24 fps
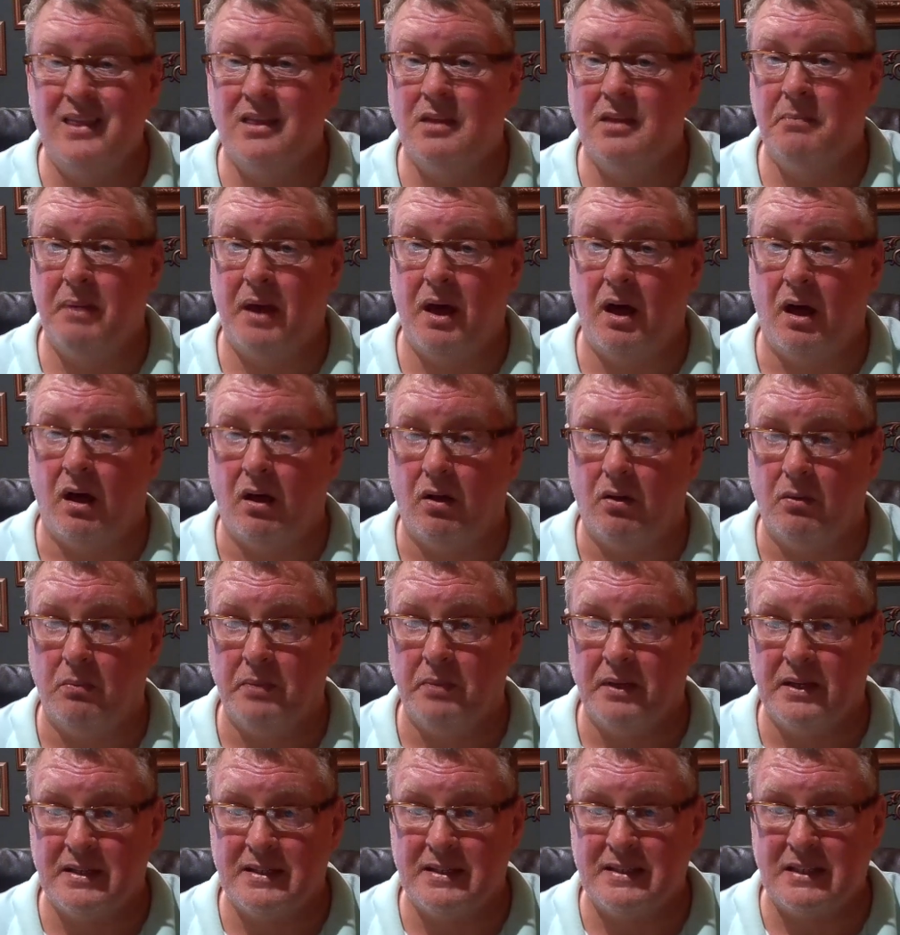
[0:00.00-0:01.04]
the bell,
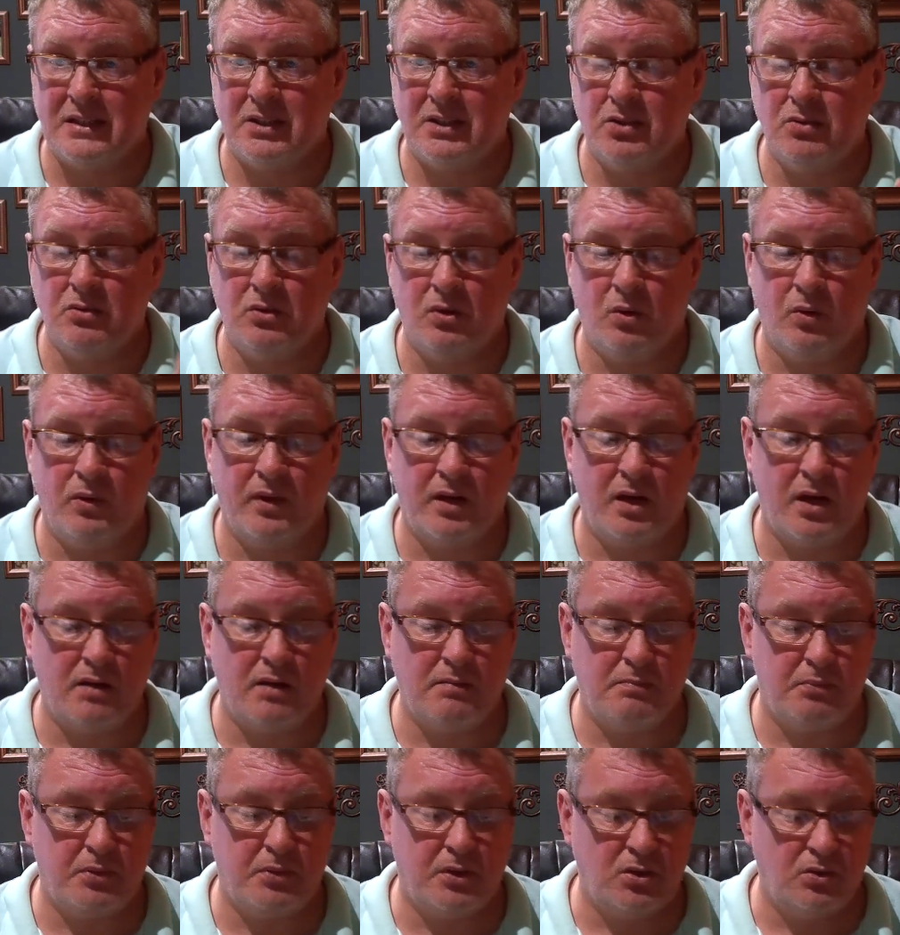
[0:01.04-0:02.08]
because then you know that I
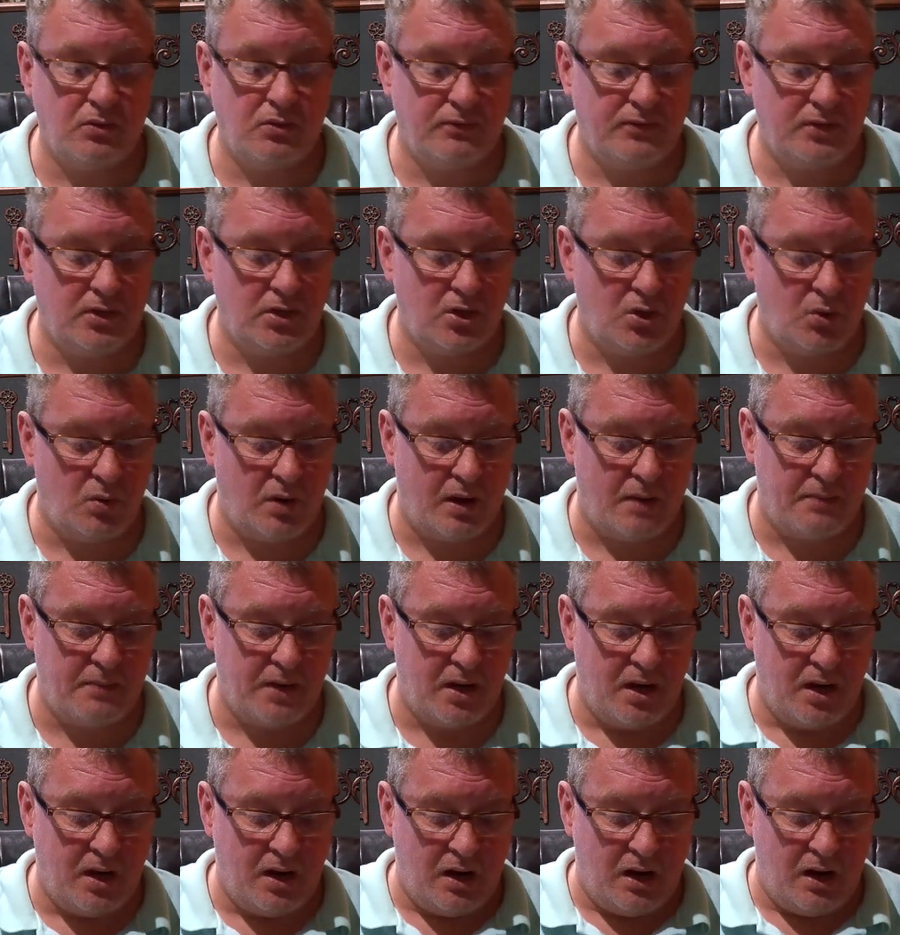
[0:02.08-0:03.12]
put a new video up.
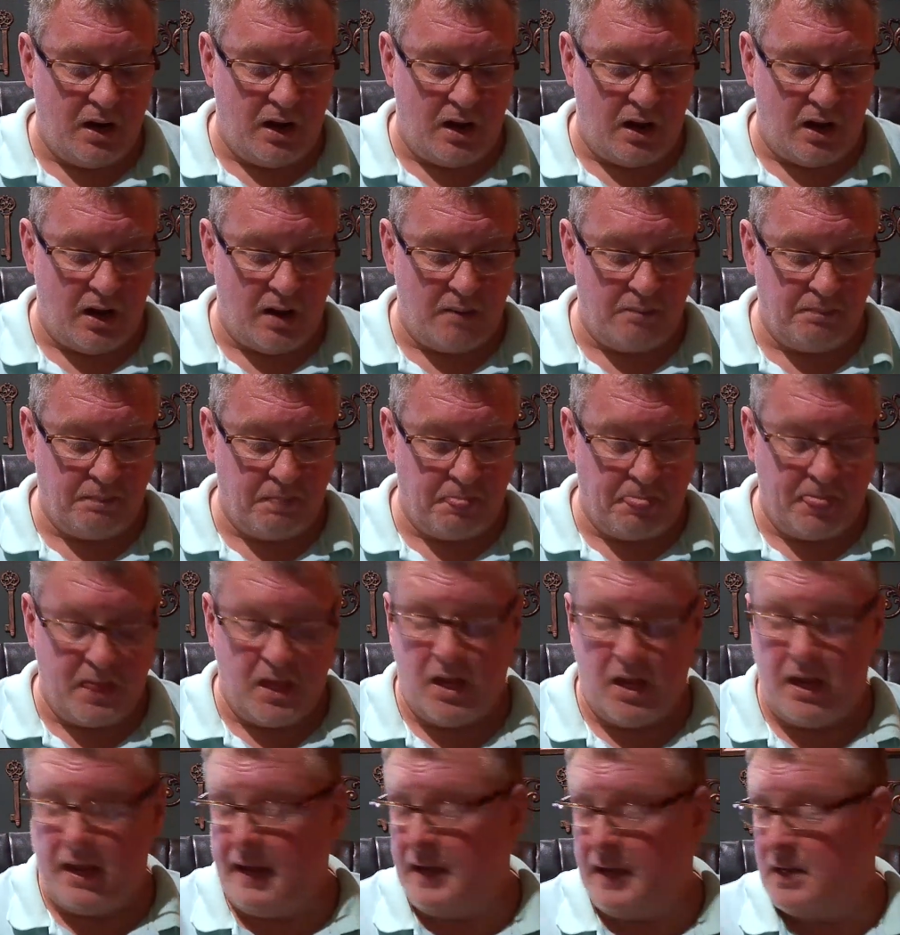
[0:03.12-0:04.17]

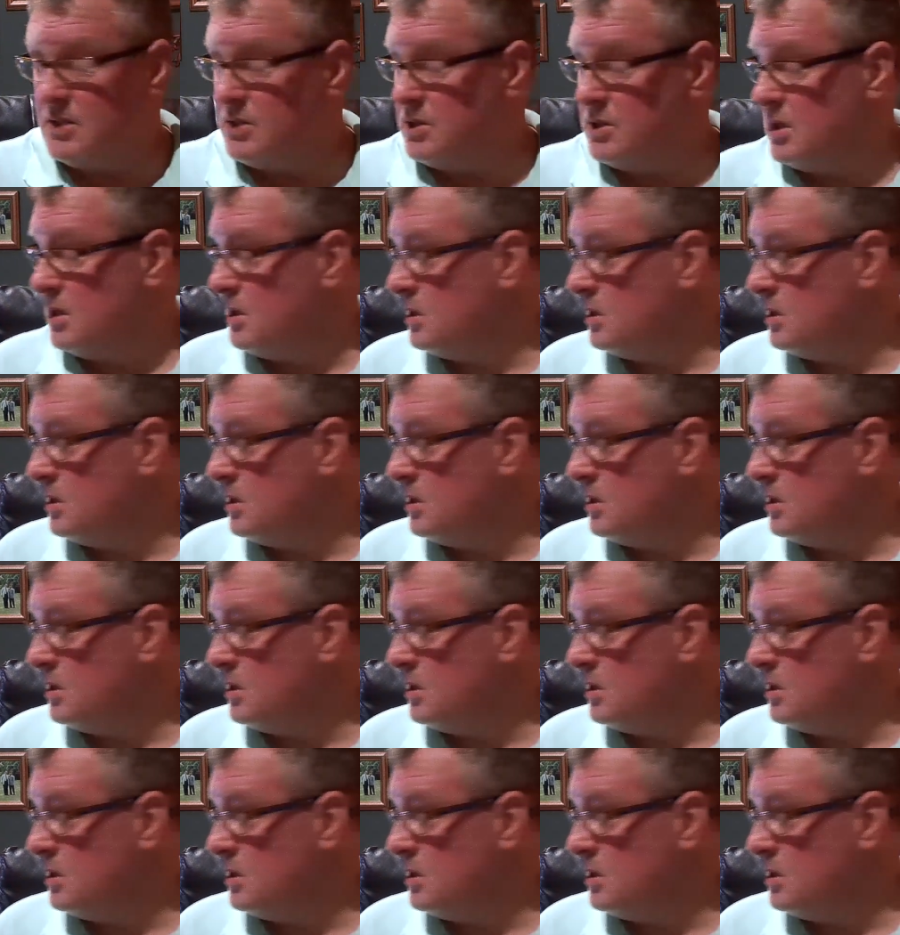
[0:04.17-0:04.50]
And